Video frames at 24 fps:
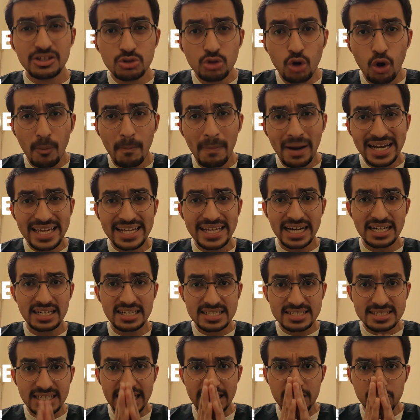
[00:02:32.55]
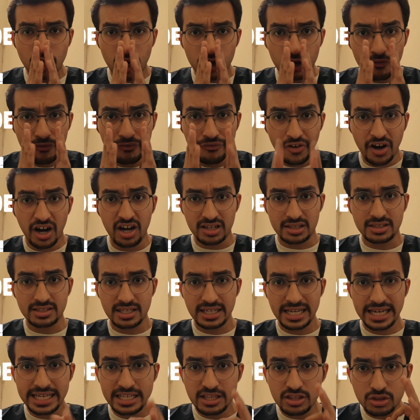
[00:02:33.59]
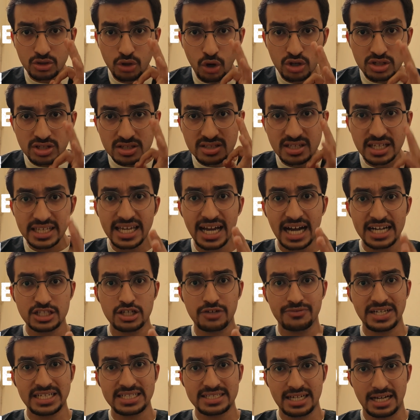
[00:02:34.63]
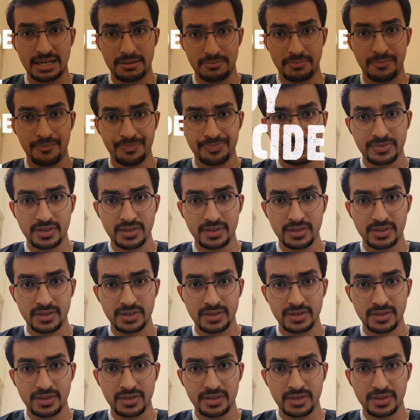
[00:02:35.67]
Nobody can decide your worth in those three hours of exam.